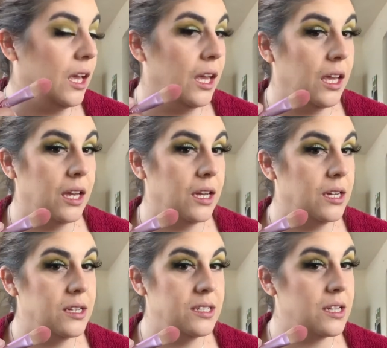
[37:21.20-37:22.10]

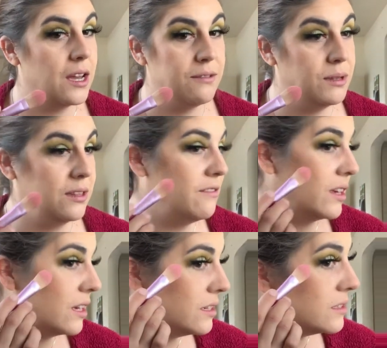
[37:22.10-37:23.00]
And I've been
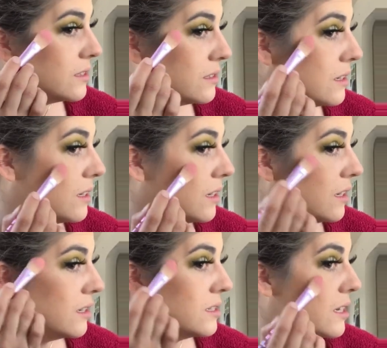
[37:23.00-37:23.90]
loving it.
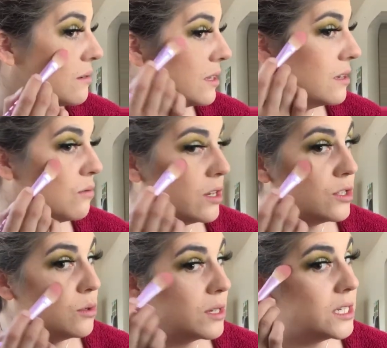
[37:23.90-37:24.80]
And I really want
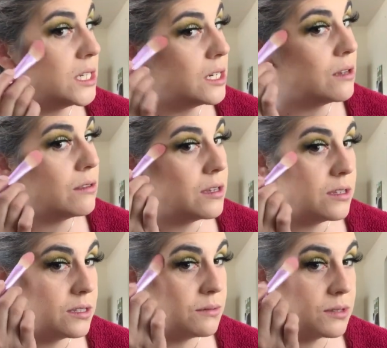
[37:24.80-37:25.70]
to continue
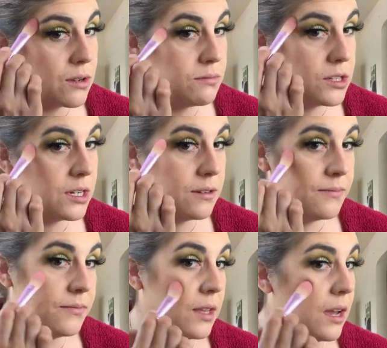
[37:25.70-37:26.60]
the subscription
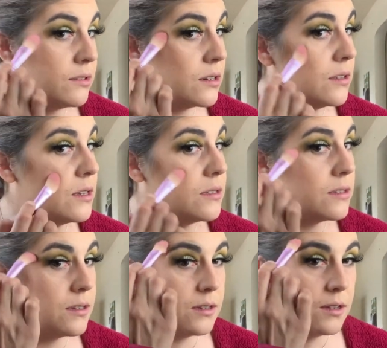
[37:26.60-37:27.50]
after this
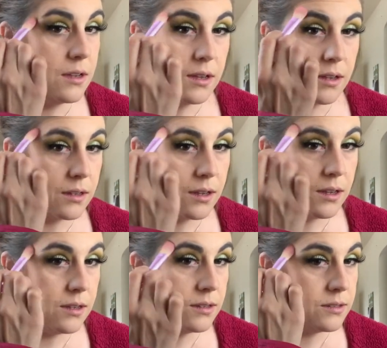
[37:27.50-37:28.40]

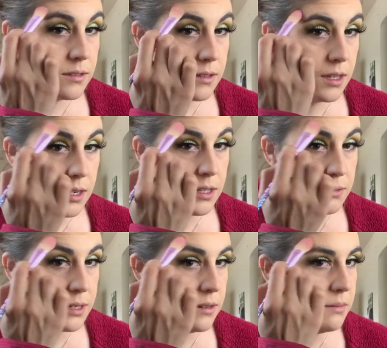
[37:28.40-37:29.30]
because it has
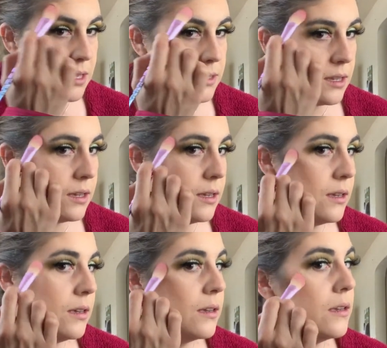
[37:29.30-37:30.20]
been
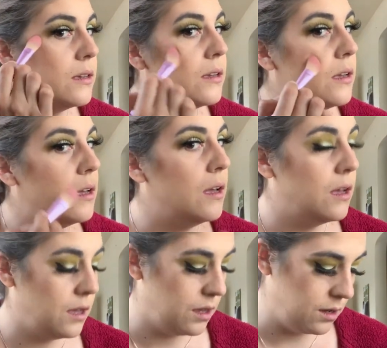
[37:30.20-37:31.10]
amazing.
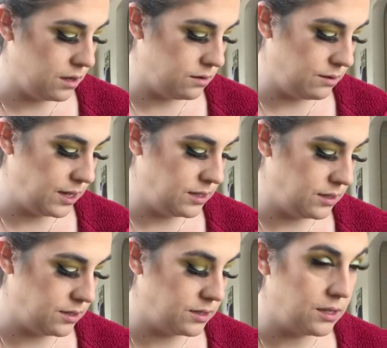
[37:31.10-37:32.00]
All right,
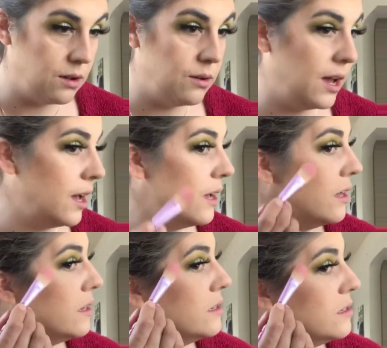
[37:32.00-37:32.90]
so
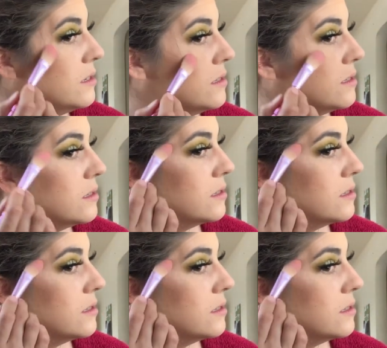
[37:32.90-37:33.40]
as